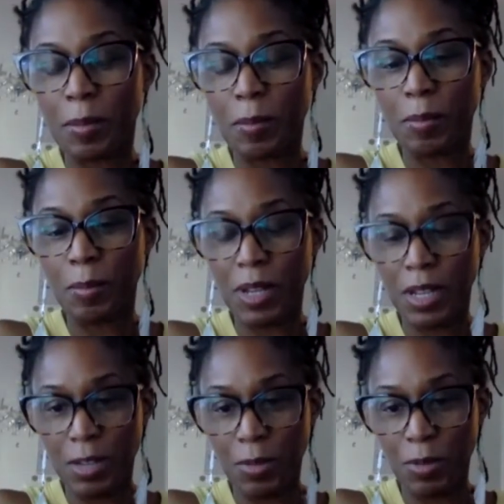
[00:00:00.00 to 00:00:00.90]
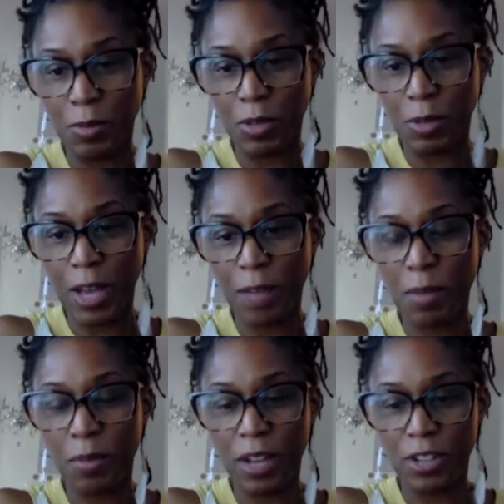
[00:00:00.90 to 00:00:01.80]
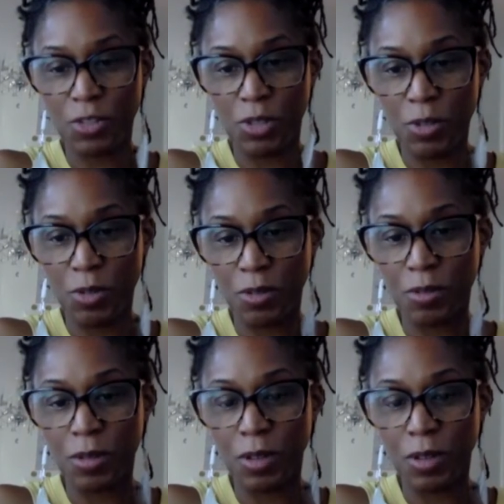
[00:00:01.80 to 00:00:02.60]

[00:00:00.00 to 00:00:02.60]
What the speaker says: money when people asked when you were,